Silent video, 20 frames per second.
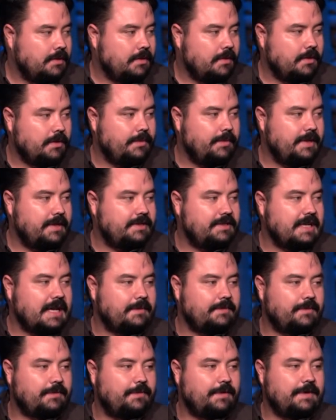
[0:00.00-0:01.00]
We're going to be in
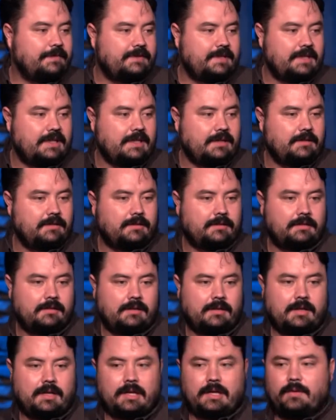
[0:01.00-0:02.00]
chapter 15, and
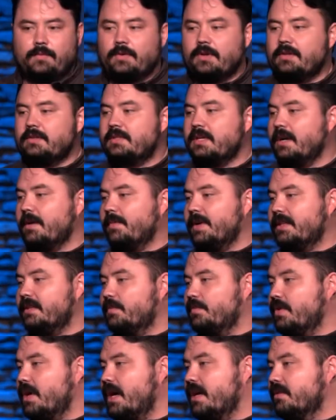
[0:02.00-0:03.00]
we're going to talk about
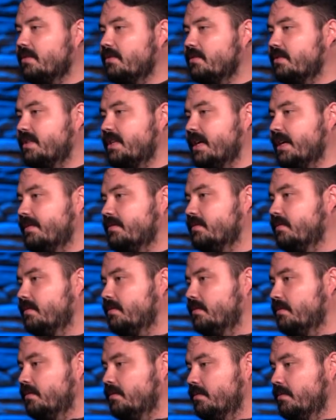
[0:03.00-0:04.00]
the prodigal son.
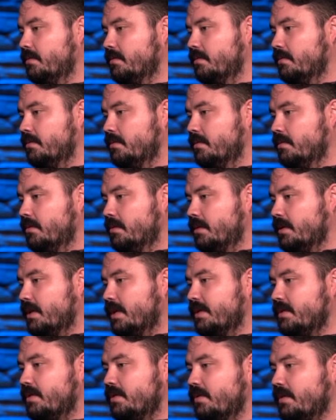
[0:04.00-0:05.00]

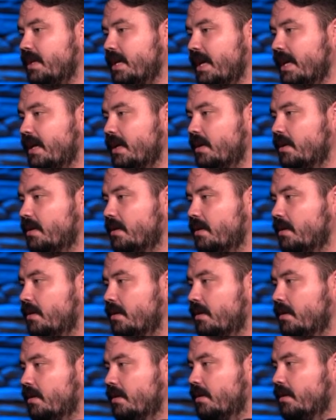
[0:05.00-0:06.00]
Because you can't
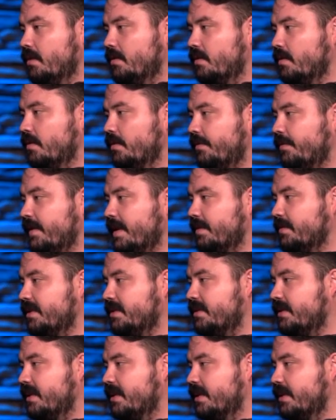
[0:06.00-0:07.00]
do a family
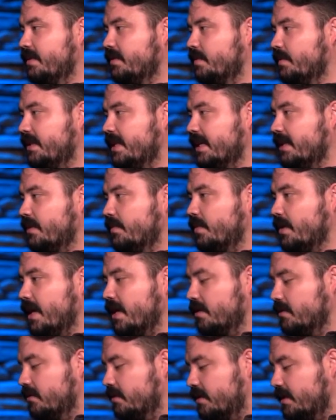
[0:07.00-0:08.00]
series without the
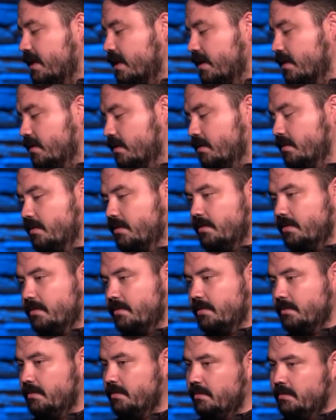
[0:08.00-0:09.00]
prodigal son.
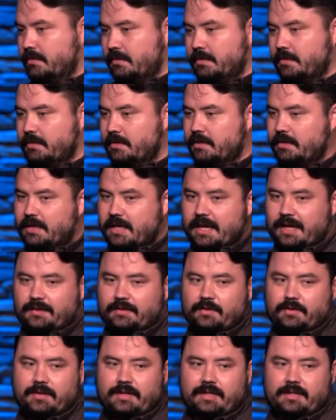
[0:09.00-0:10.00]
You can't
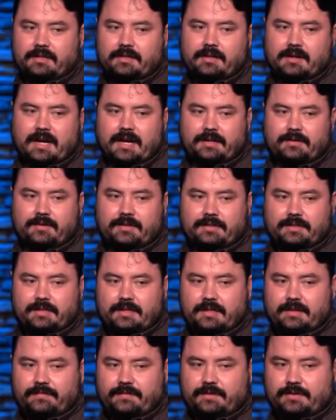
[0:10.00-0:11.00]
do it. You're not
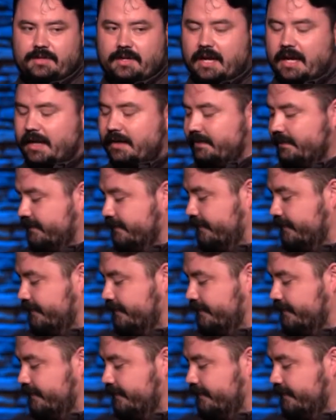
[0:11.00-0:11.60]
Christian if you try.